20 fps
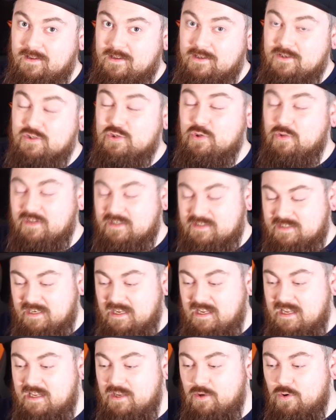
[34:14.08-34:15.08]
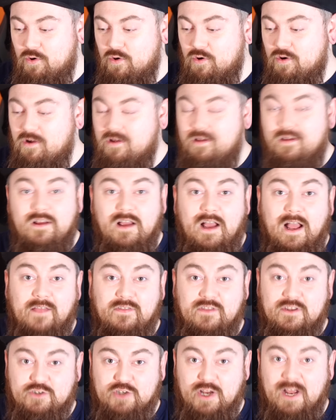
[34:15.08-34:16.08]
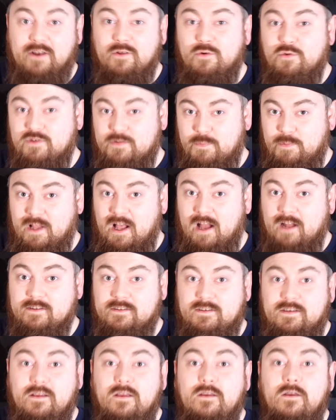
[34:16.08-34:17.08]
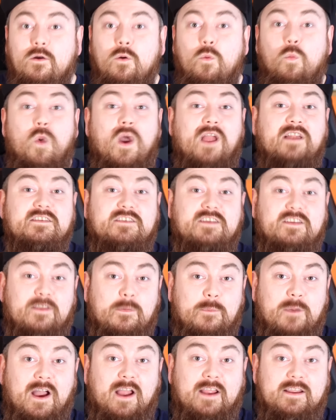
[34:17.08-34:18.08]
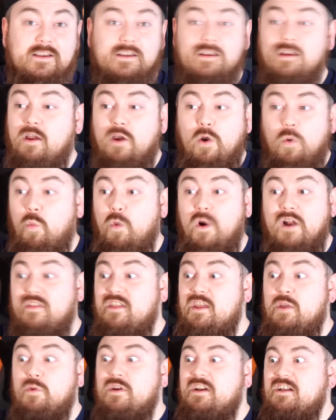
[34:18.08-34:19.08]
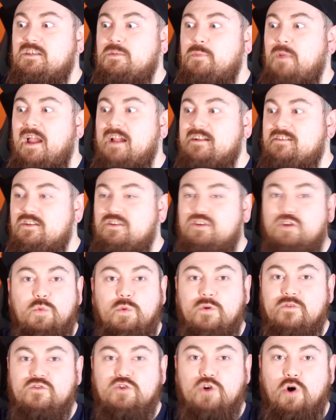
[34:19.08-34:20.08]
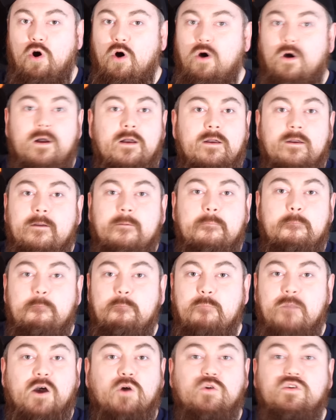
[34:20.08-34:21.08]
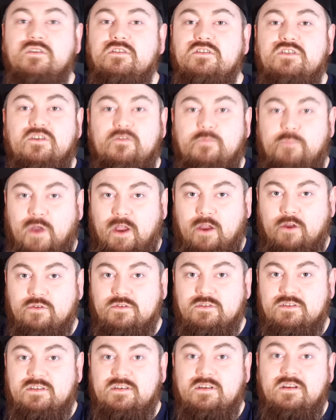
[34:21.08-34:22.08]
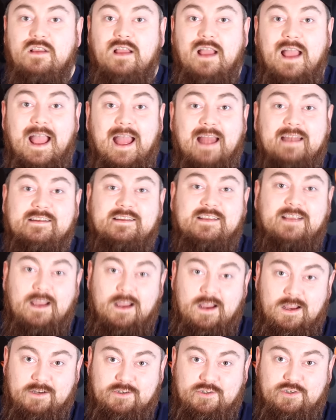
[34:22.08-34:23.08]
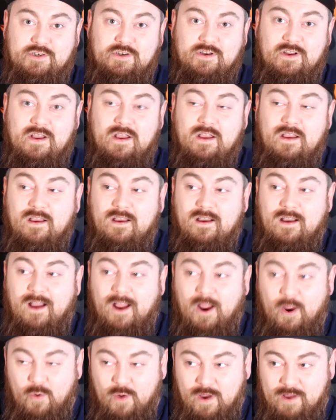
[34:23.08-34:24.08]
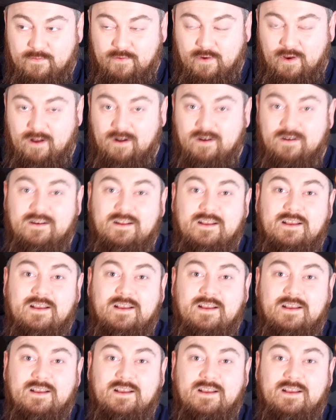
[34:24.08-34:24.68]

So the CEO and the general's plant went to the bank where they were expected to withdraw millions of pounds in cash. However,